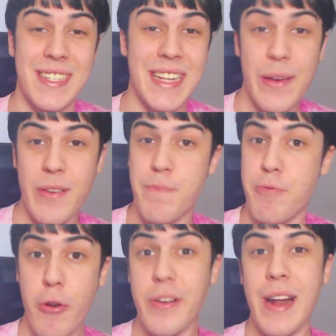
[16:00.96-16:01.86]
like she was
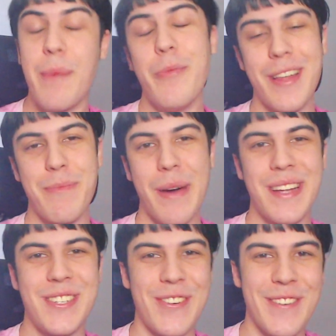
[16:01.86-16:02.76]
broken up with
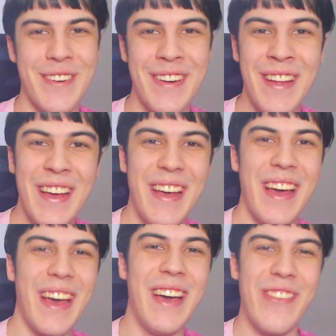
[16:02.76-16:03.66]
by June,
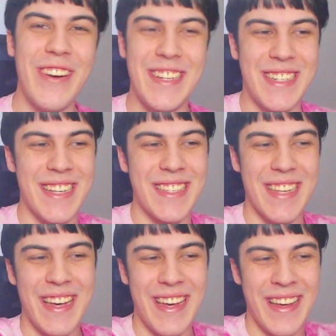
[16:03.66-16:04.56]
which is,
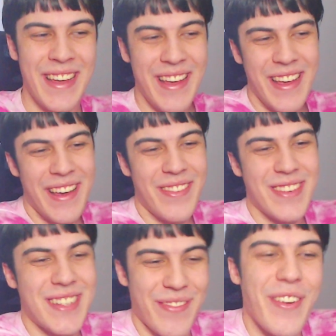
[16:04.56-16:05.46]
uh,
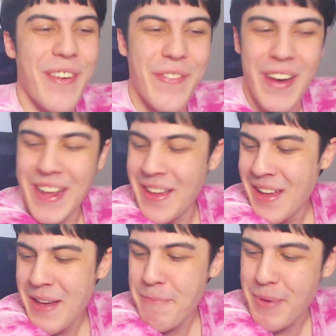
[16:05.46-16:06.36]
which is very funny.
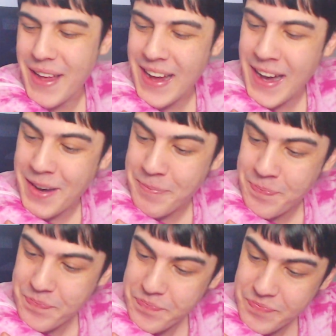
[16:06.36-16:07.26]
But,
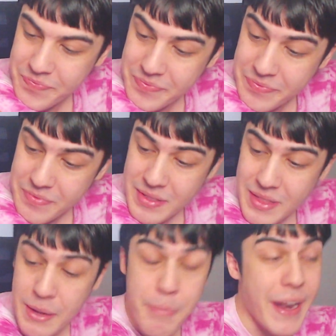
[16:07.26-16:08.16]
um,
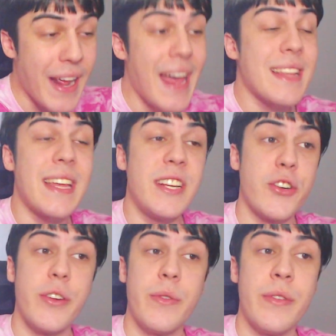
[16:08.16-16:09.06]
but I like that
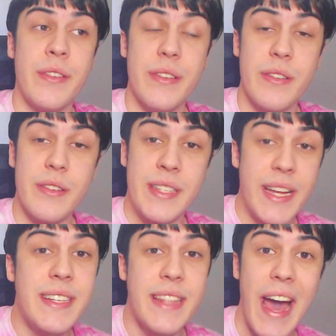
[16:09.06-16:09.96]
June did